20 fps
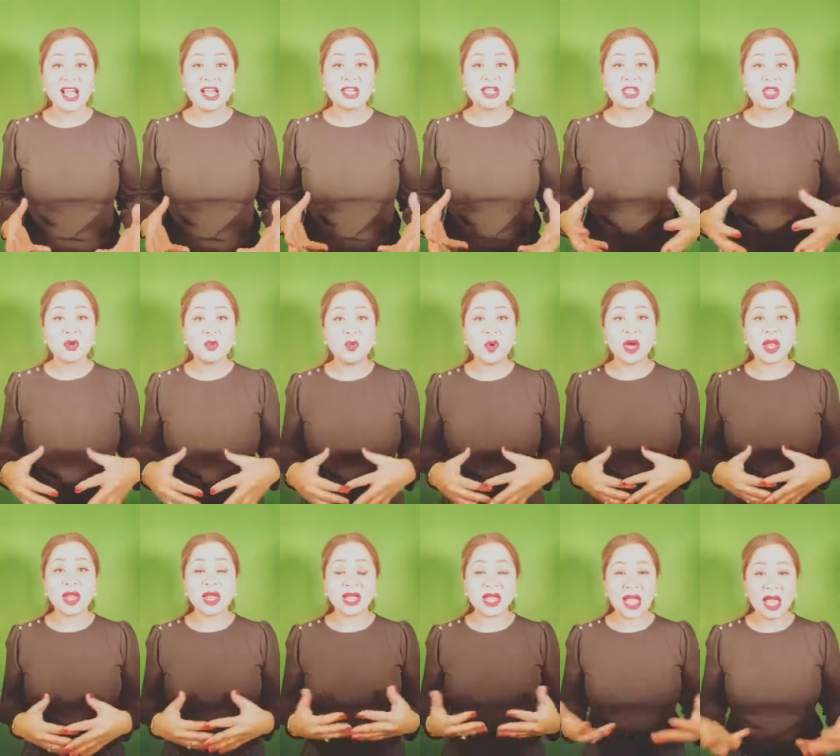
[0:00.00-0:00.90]
So
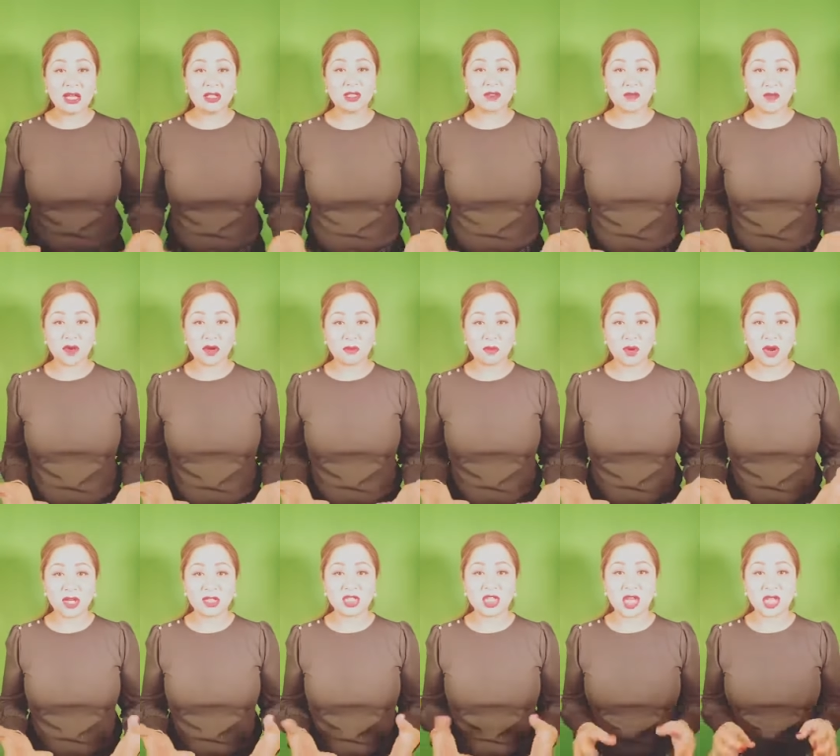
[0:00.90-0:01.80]
what accounts for a
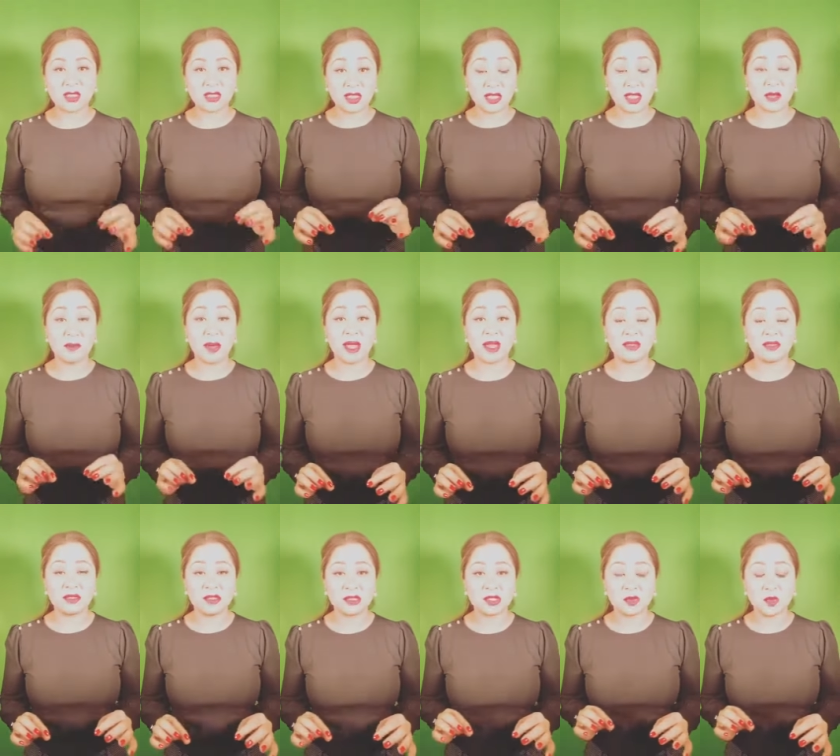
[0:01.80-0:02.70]
project? Think about
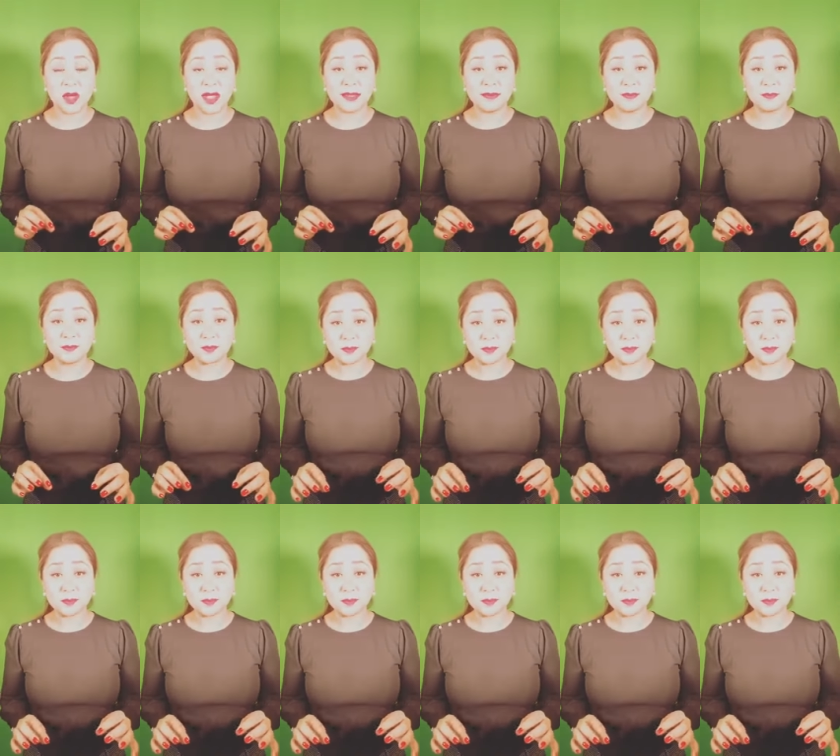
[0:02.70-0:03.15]
it this way.